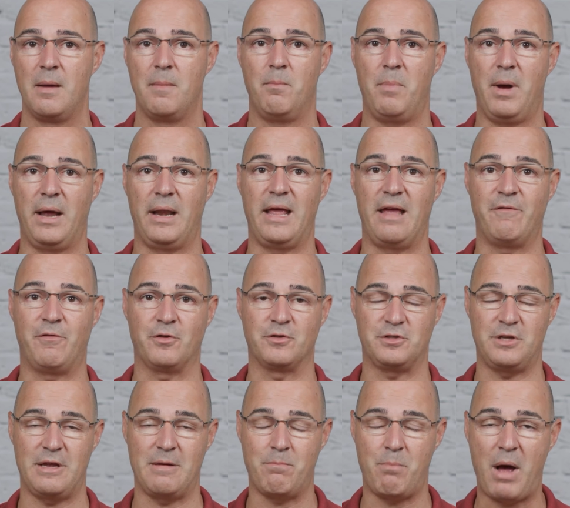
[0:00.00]
But if you're
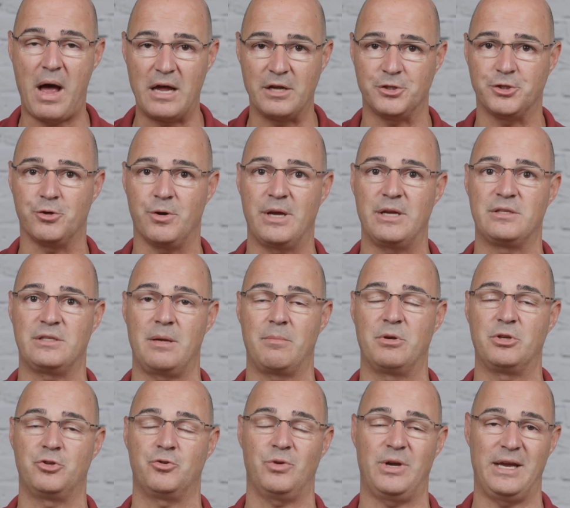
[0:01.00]
seeing posture
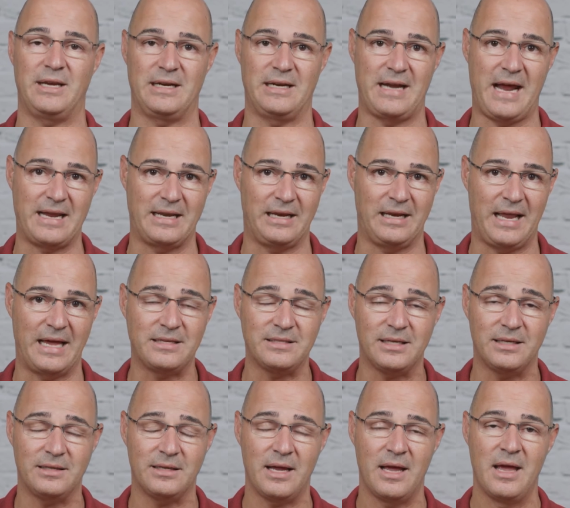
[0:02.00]
asymmetry in an
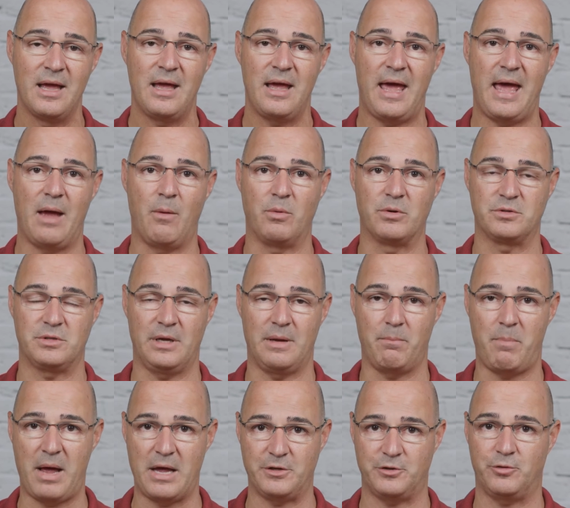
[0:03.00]
adolescent and we're
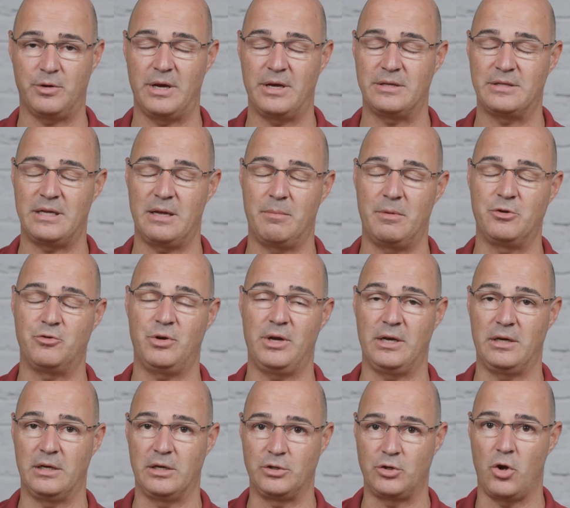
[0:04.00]
seeing posture asymmetry
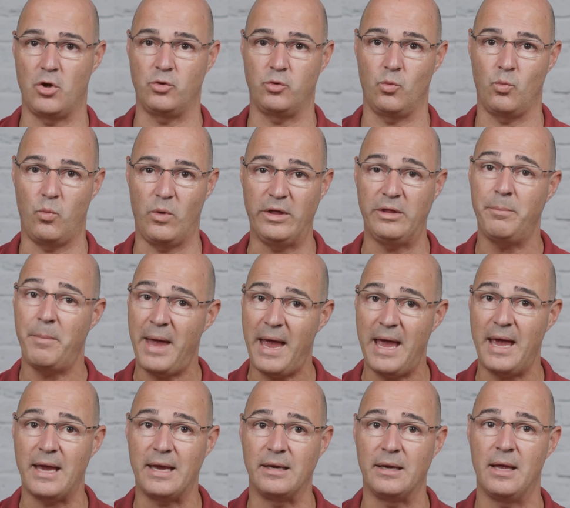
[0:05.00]
in an adult with
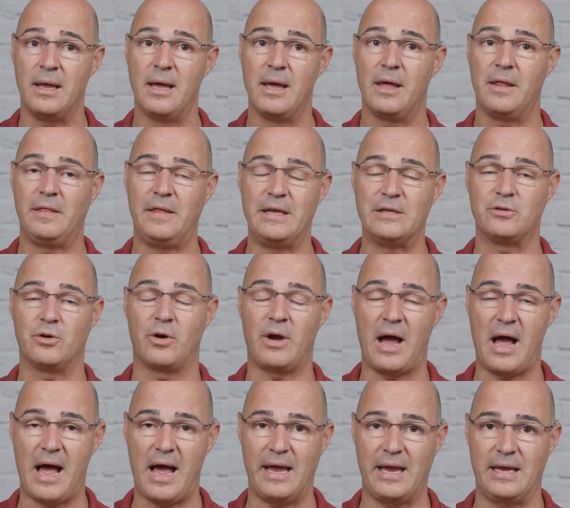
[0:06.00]
pain, these are
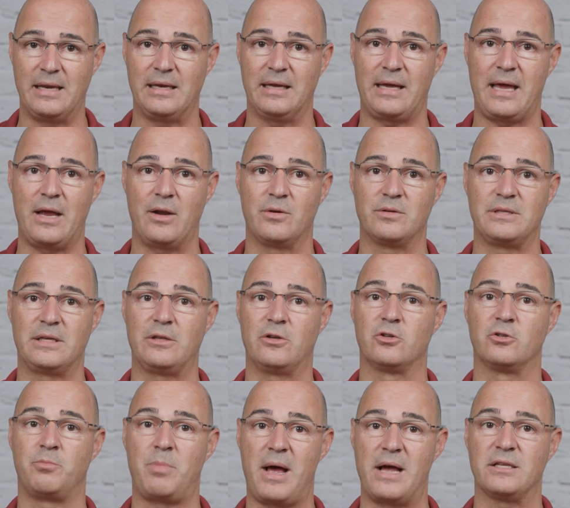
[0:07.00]
high indicators that
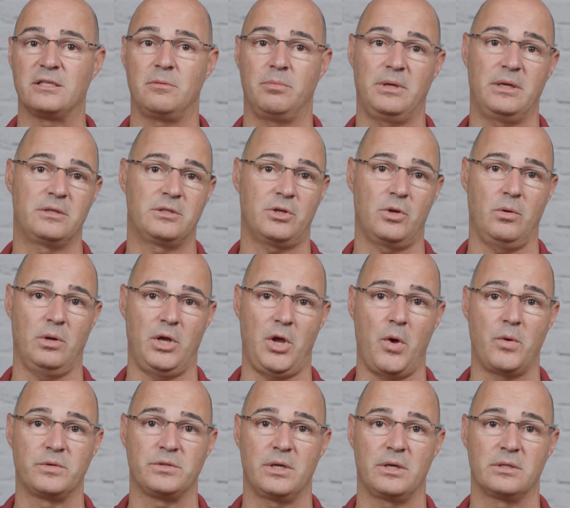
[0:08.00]
there's possibly a
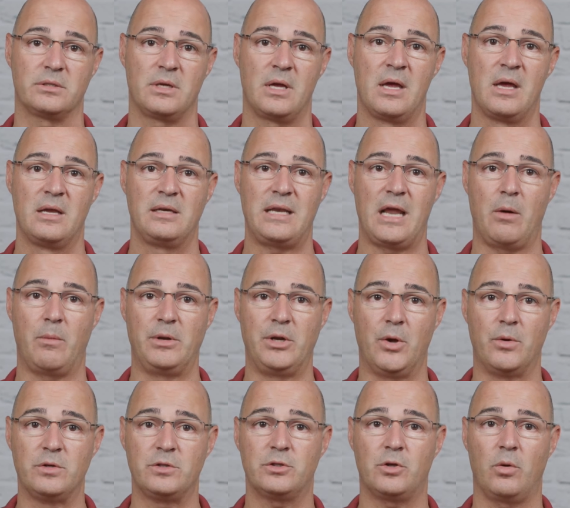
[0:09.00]
scoliosis. Now, we
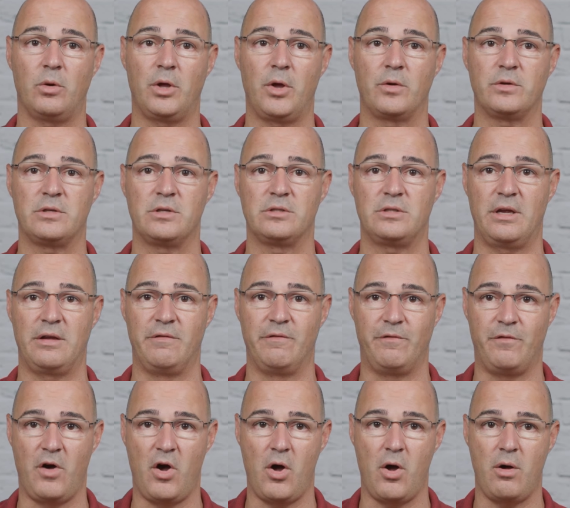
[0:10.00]
know scoliosis
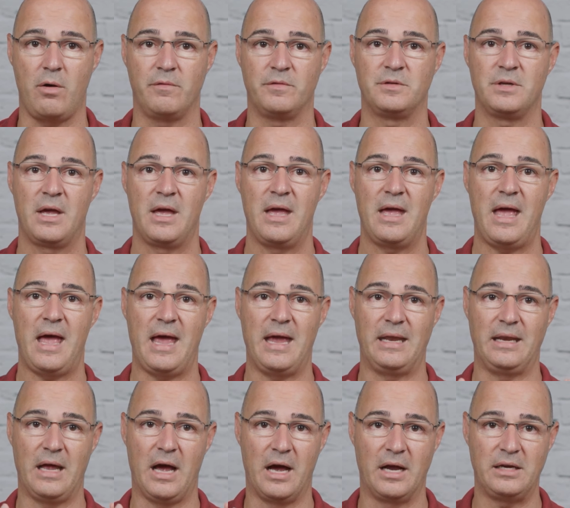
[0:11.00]
involves
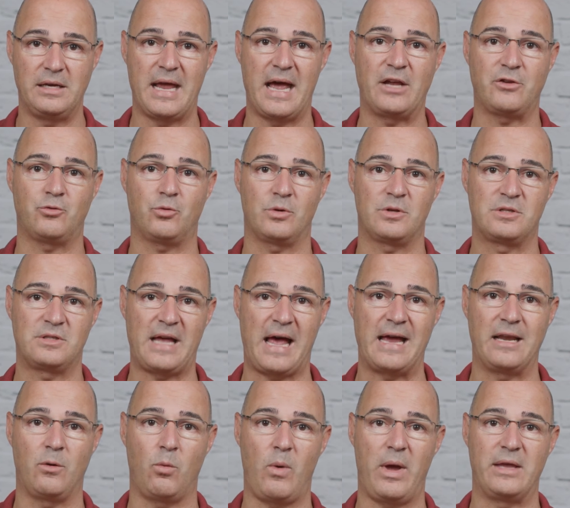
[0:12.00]
an unnatural
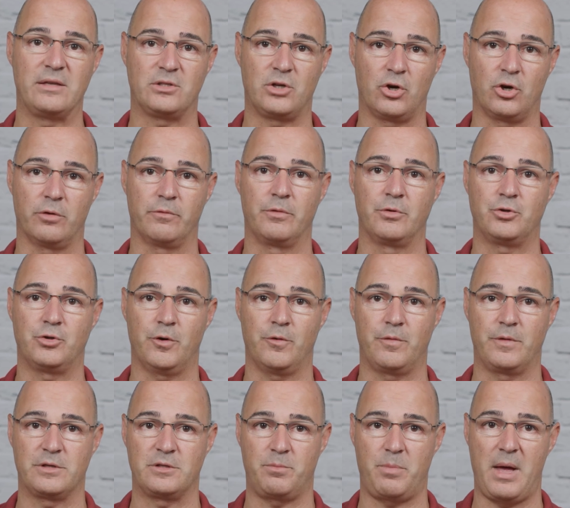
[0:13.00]
sideways curvature
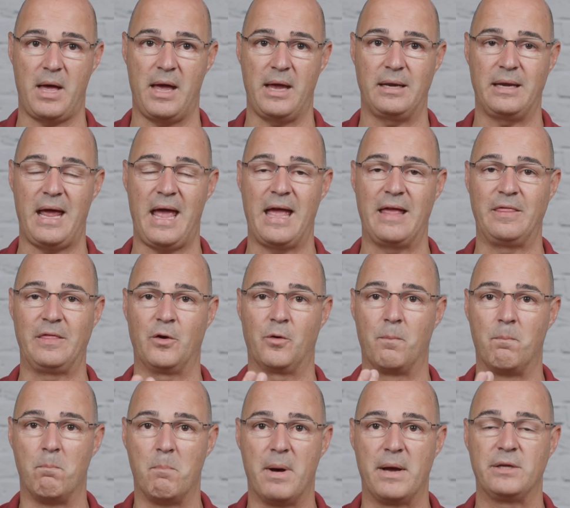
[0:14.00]
of the spine, and there
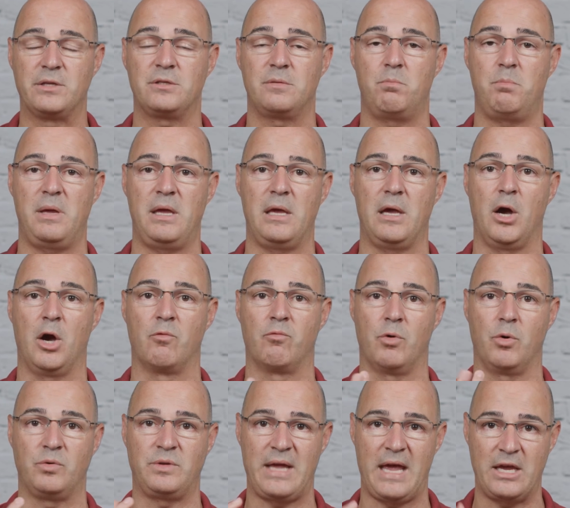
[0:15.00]
must be a
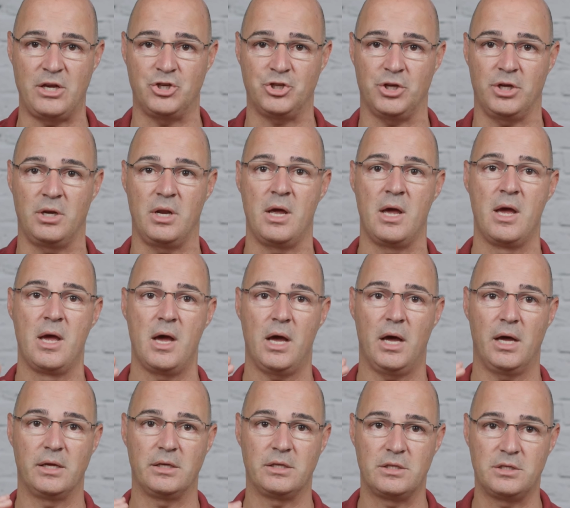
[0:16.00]
rotation
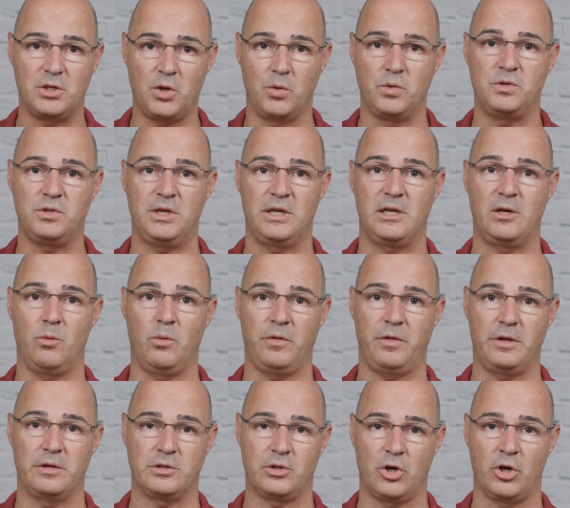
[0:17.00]
associated
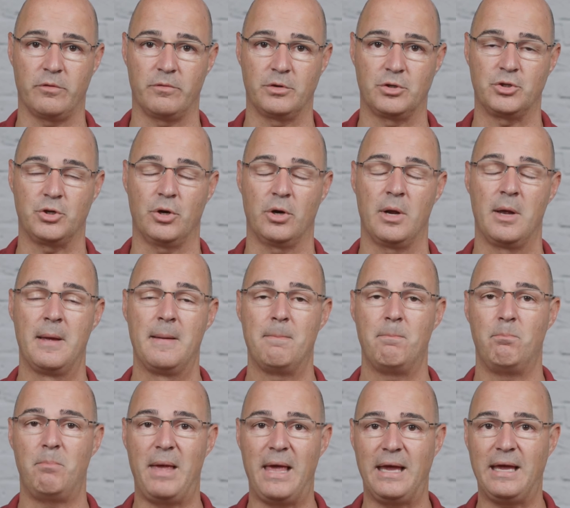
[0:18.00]
with this curvature,
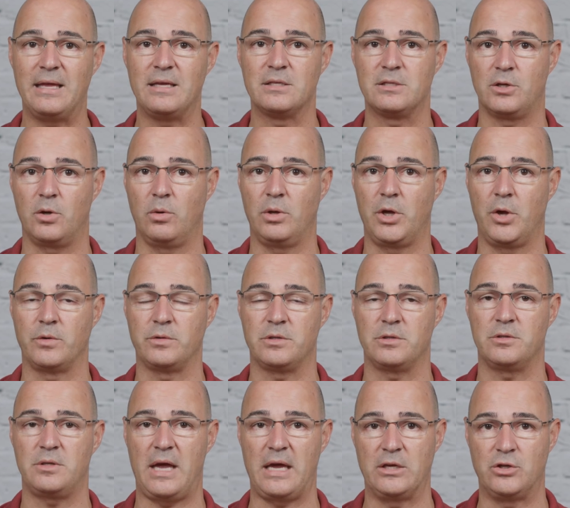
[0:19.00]
making
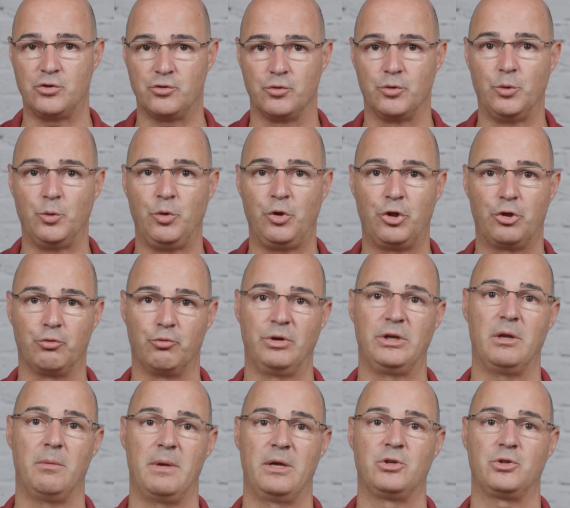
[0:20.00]
scoliosis a true
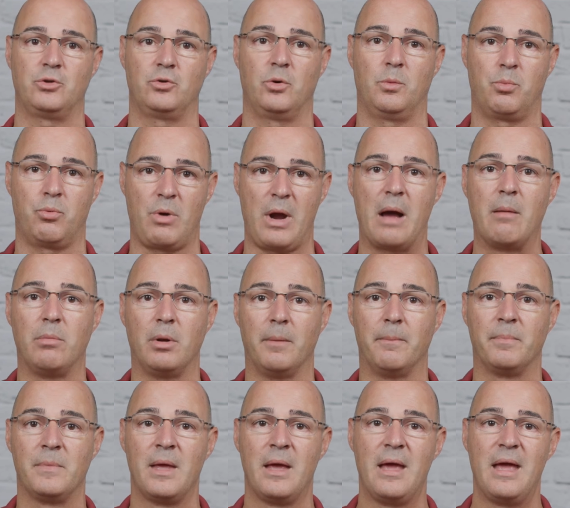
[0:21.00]
three-dimensional problem.